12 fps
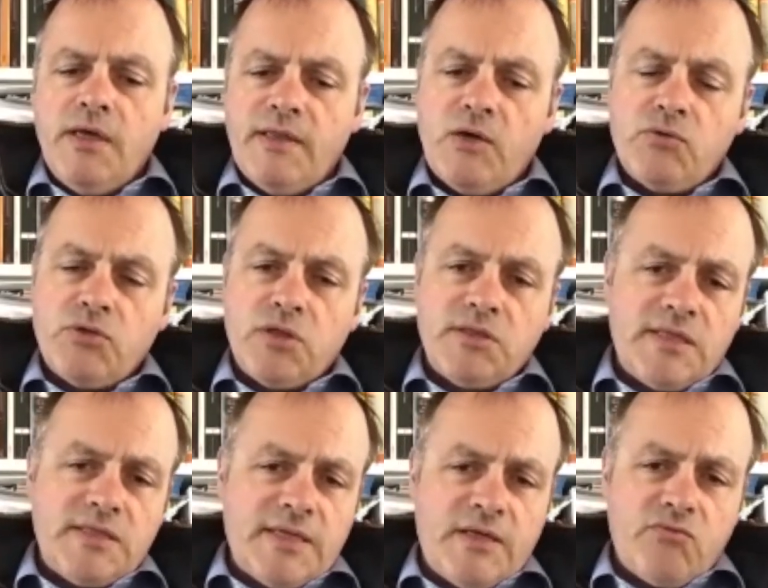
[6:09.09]
And that also
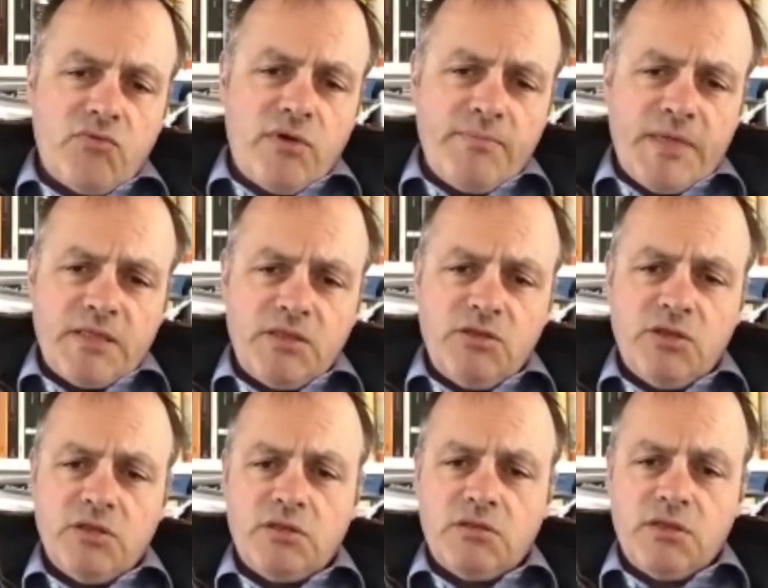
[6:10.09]
sends out the right
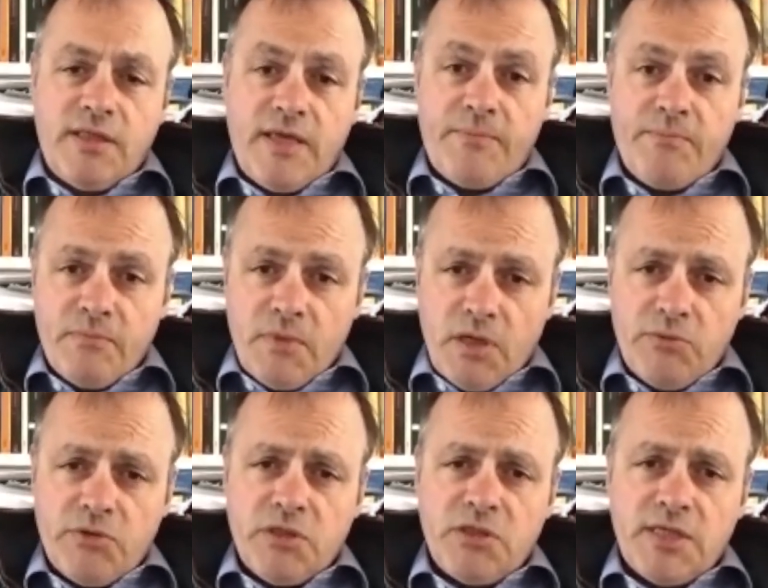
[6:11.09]
messages to them, I
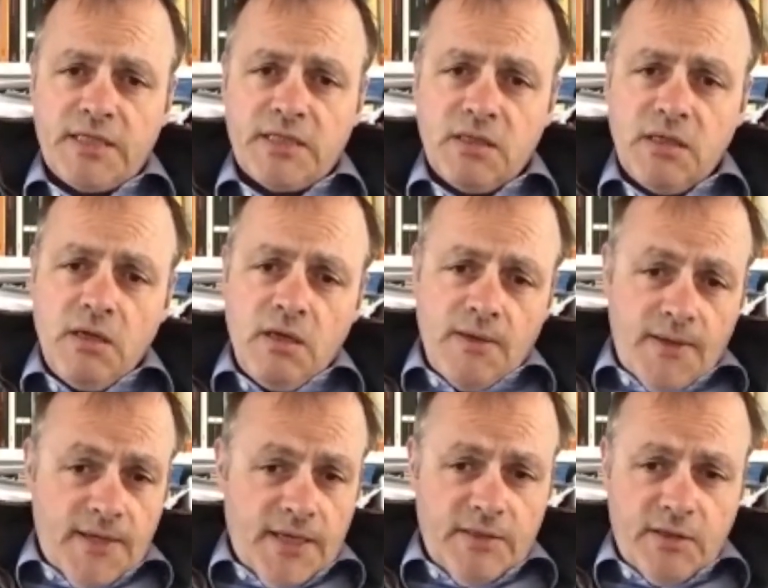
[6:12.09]
would suggest,
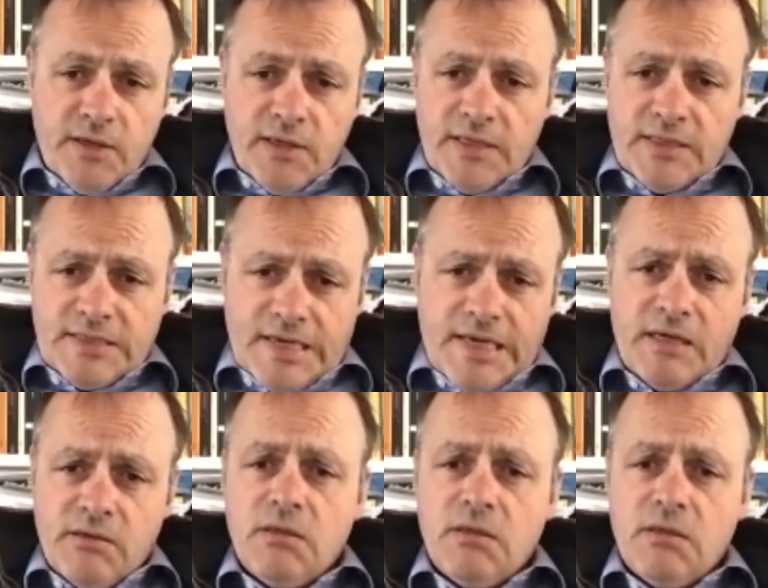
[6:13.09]
in that it's saying,